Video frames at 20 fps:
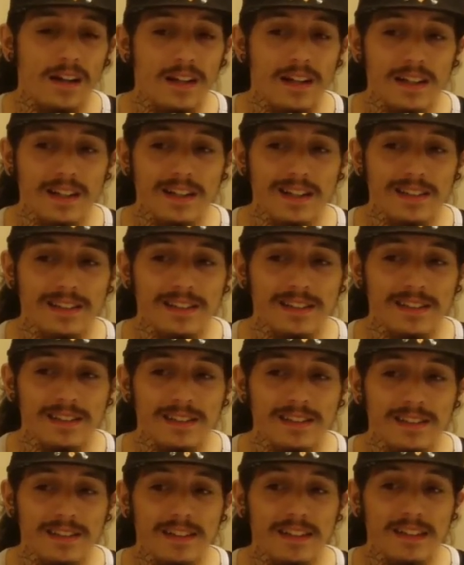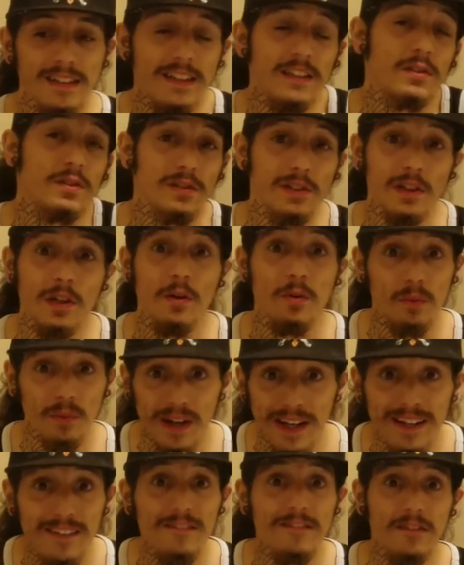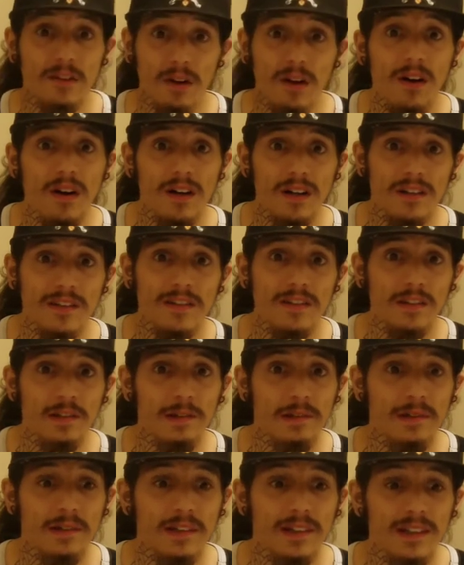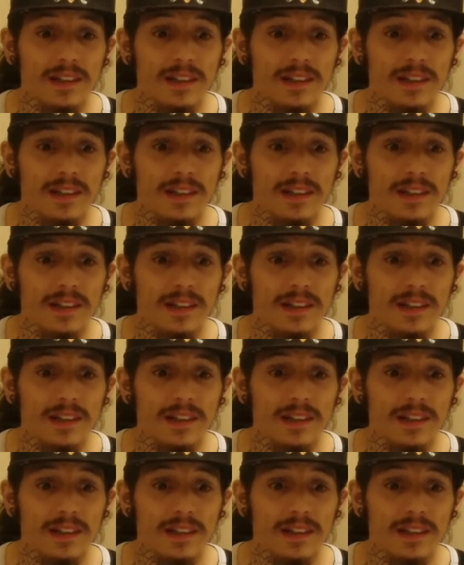Goodness, this was a great vlog too.